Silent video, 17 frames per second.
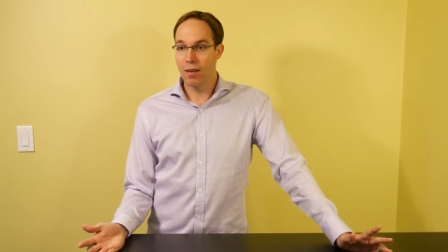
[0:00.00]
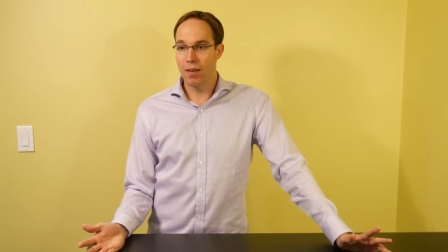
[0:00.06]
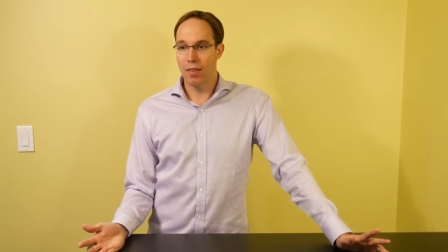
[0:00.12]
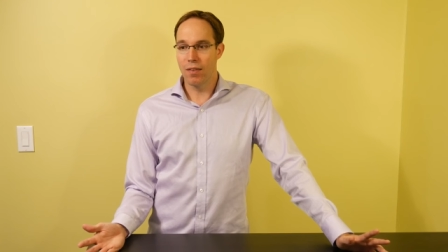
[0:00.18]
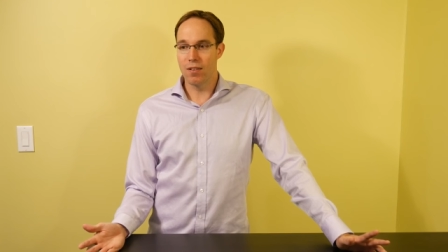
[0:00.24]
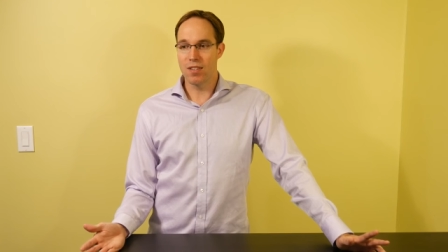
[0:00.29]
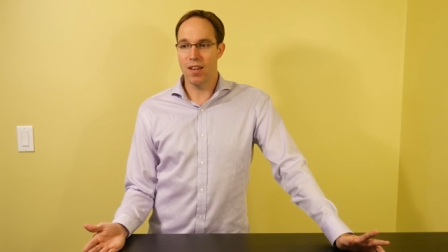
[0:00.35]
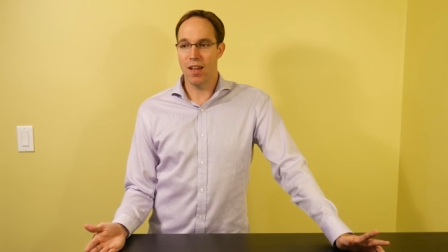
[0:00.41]

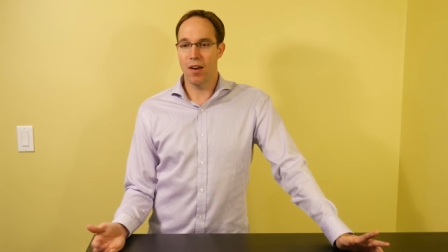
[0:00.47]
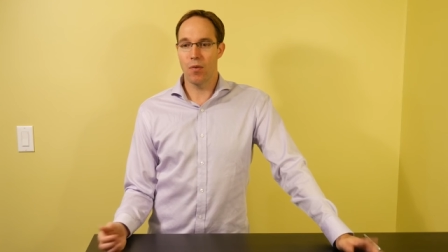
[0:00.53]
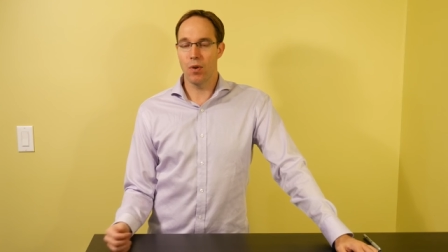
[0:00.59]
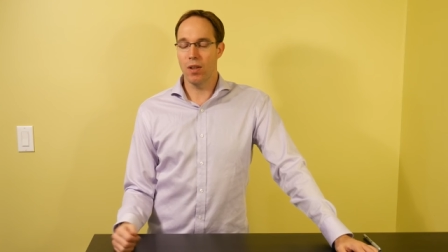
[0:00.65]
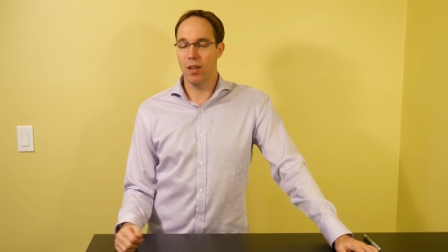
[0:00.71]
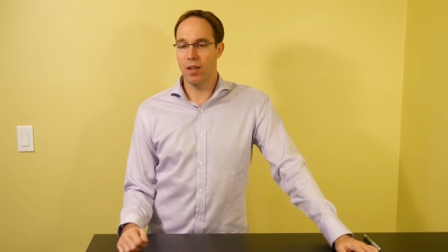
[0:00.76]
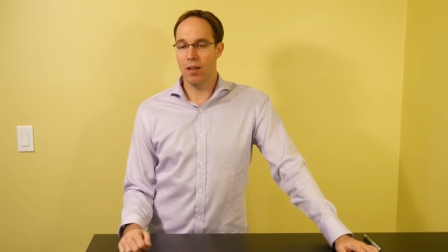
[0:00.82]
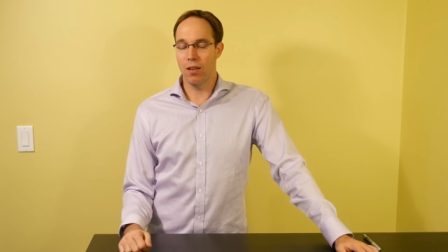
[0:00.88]
There's not
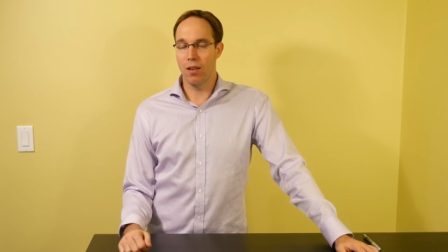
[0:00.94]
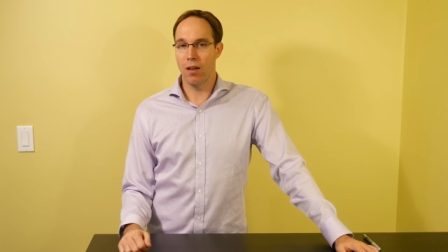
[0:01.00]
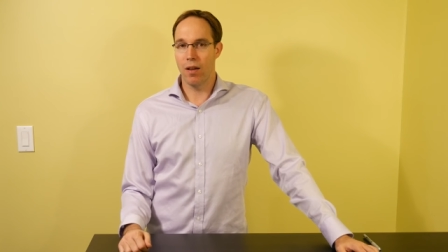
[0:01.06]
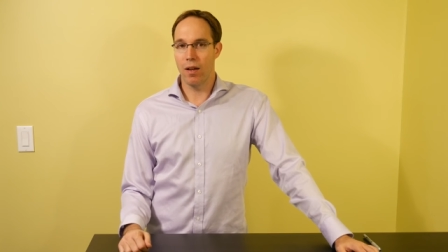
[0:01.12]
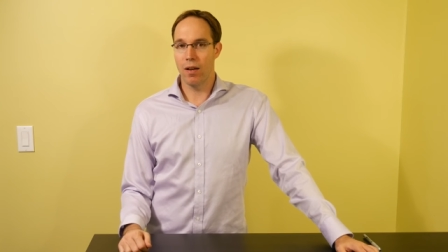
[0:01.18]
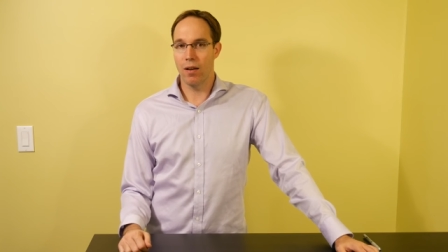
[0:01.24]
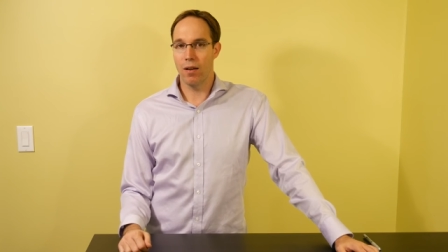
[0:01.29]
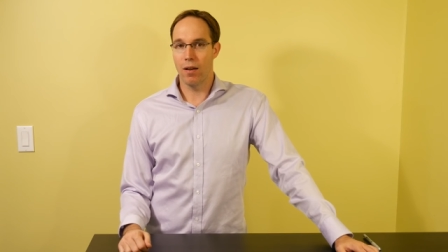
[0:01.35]
really a
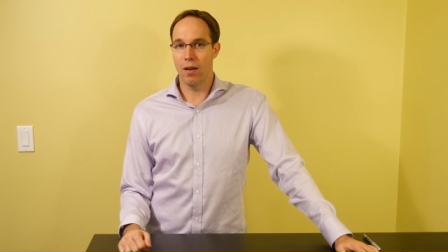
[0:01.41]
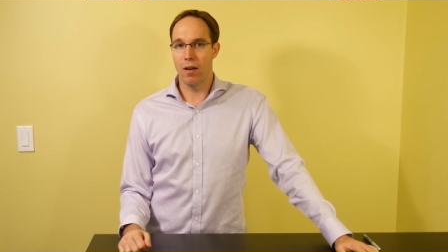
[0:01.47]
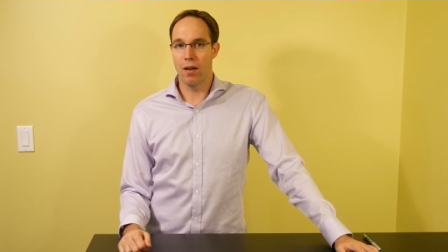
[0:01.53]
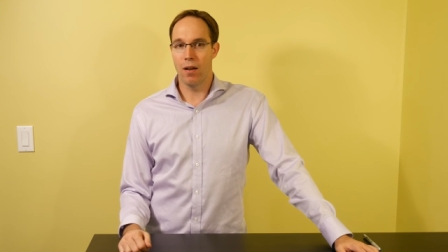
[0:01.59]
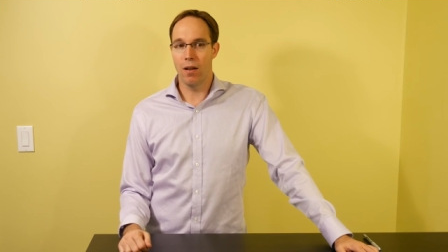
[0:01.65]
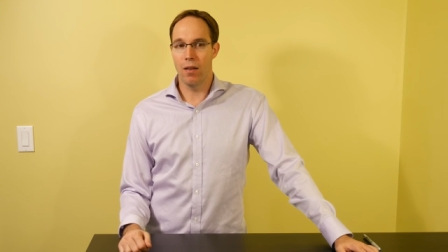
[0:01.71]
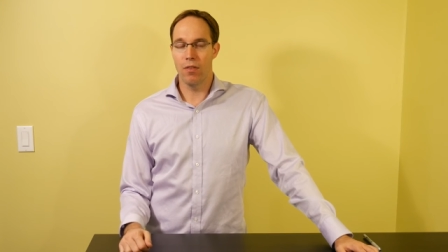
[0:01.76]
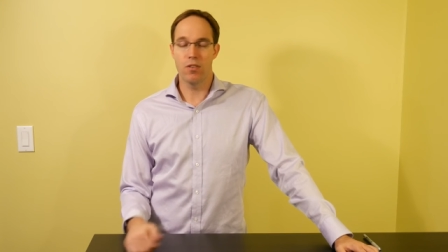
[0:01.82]
lot,
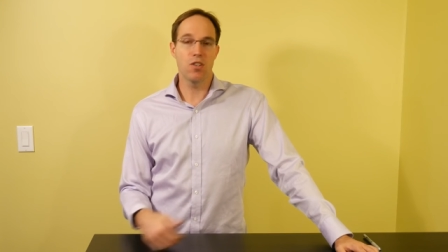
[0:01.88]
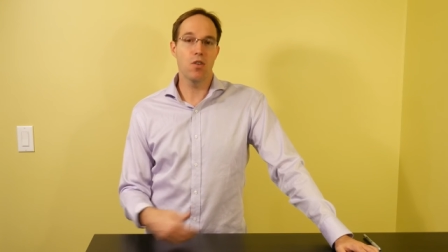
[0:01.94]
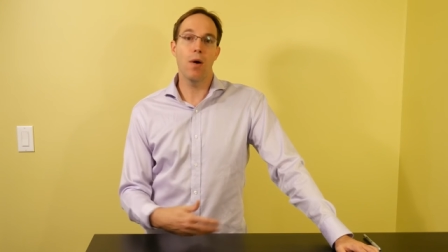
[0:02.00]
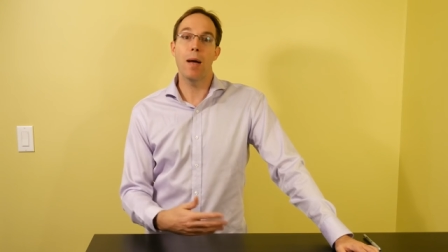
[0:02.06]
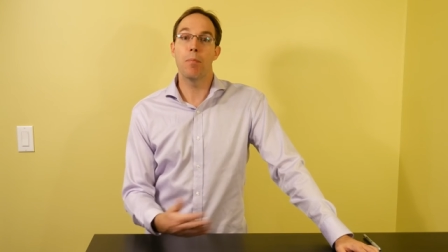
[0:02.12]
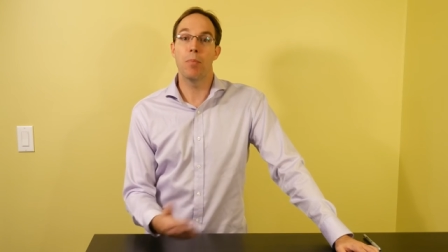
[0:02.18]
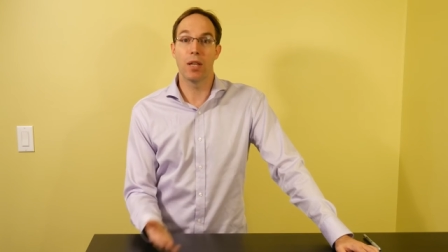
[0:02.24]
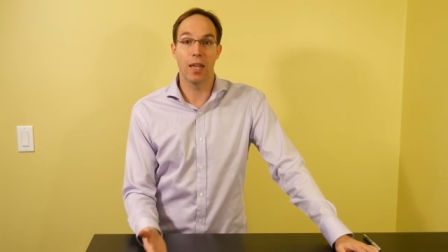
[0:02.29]
uh, there's no
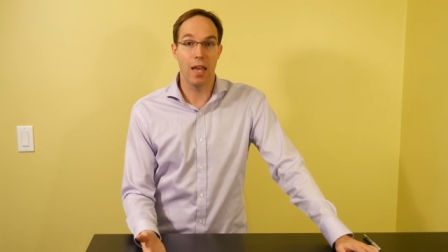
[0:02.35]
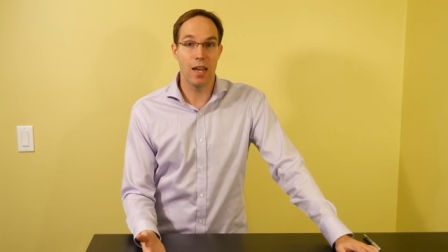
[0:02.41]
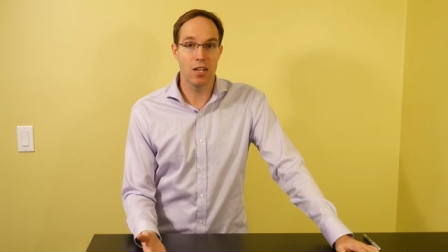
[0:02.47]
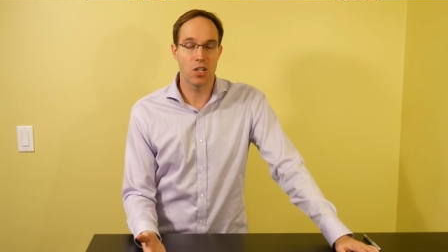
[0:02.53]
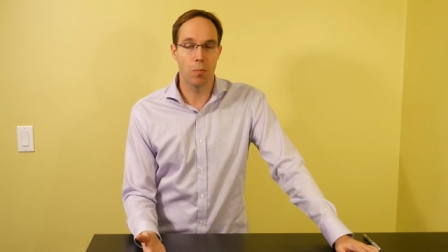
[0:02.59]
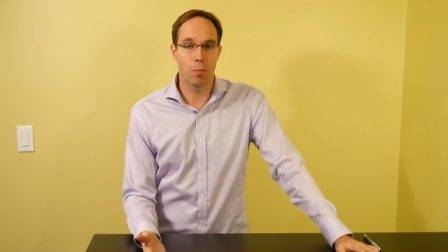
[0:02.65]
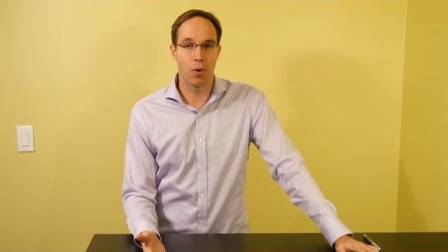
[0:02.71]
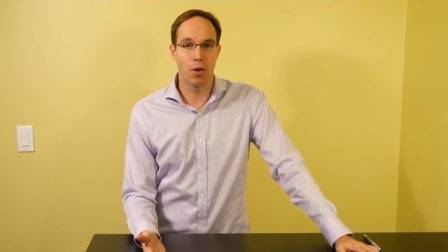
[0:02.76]

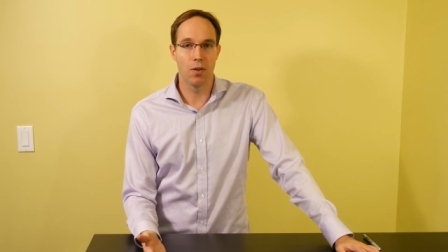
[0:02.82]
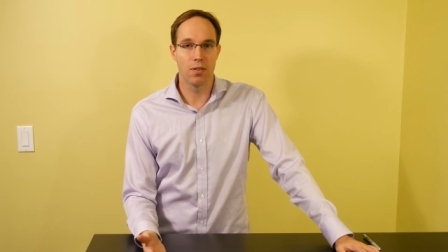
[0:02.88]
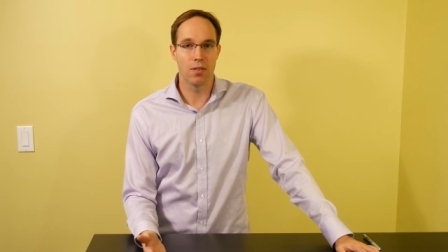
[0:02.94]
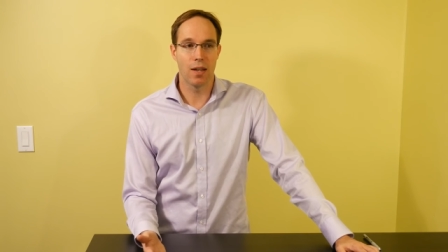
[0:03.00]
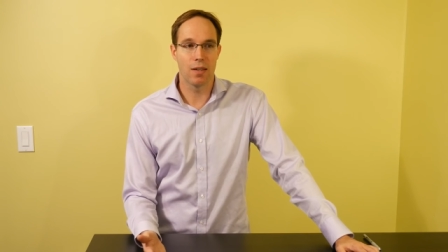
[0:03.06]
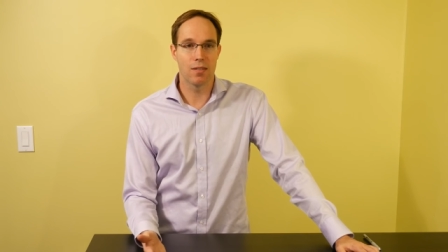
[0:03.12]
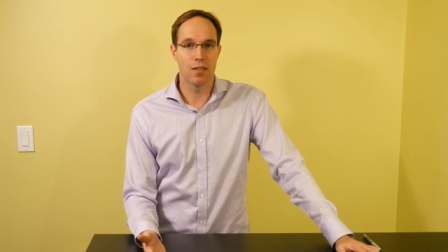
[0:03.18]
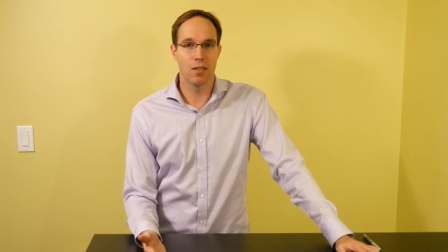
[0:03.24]
application
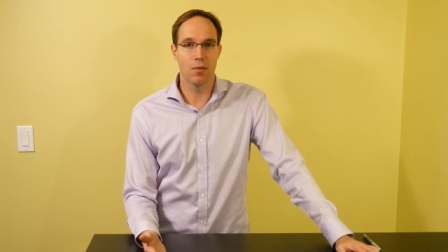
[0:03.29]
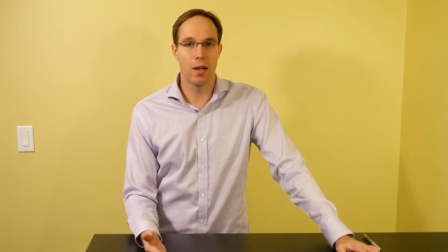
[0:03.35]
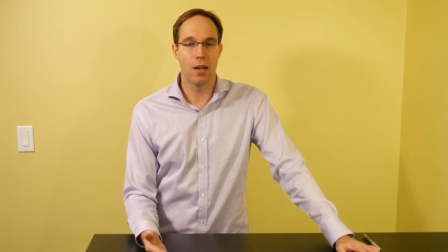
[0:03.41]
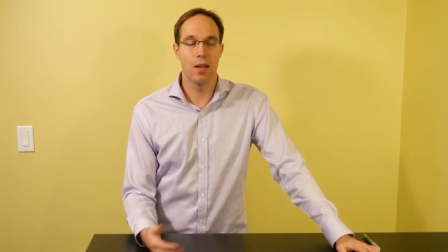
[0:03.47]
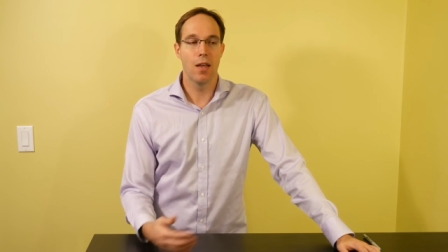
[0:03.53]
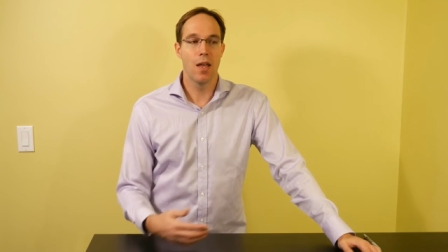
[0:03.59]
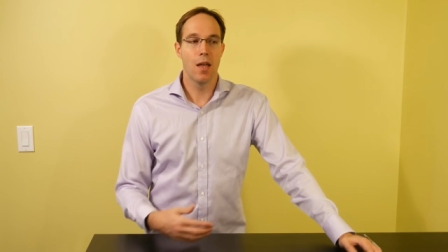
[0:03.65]
process to it.